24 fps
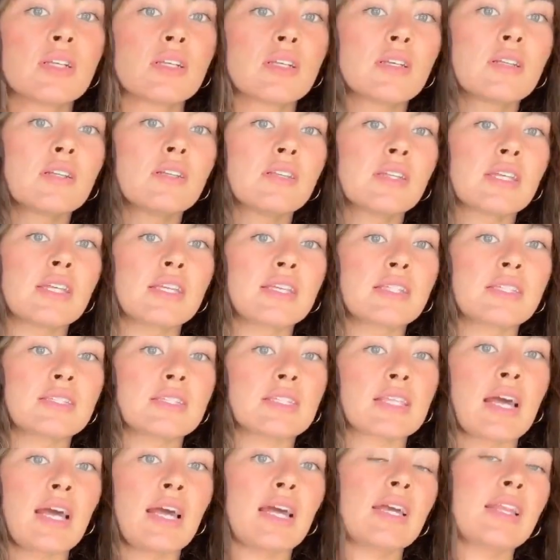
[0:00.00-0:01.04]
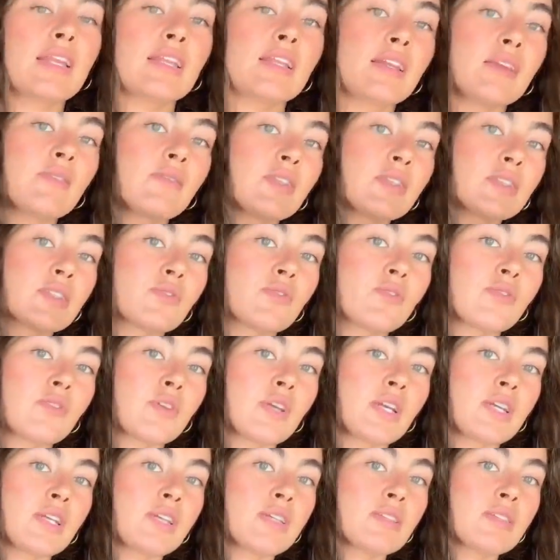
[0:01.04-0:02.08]
And on the inside, any of this
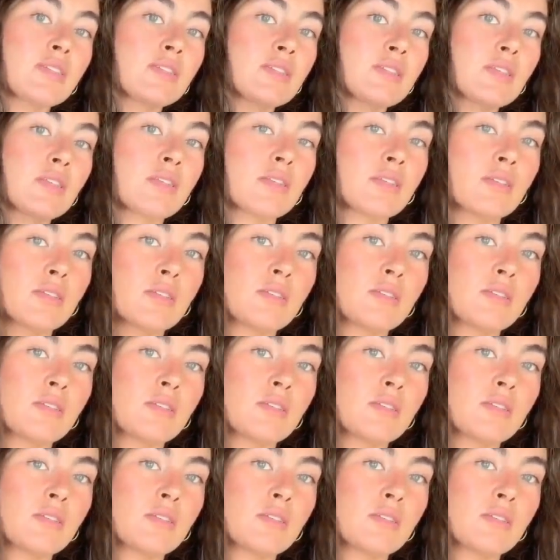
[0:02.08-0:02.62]
frizz.